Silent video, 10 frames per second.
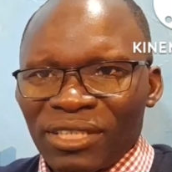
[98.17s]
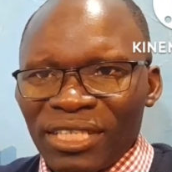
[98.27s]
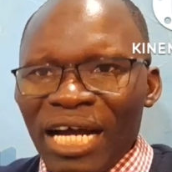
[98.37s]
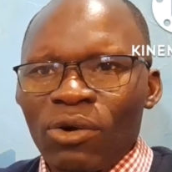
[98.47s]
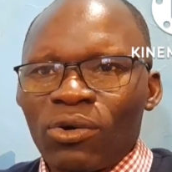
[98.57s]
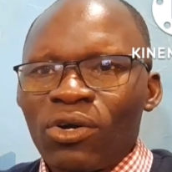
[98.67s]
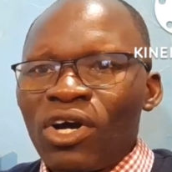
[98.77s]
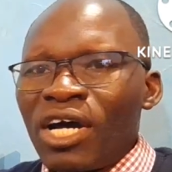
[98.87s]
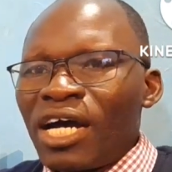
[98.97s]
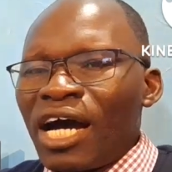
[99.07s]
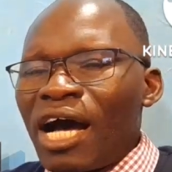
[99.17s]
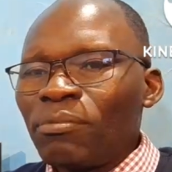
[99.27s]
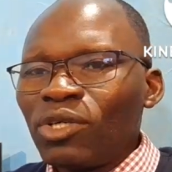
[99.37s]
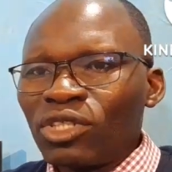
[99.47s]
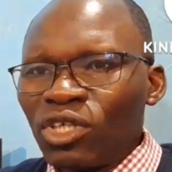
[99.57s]
Now,
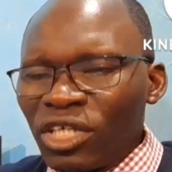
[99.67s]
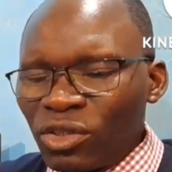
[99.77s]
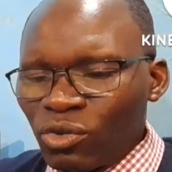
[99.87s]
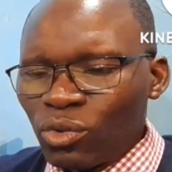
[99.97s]
I'm not going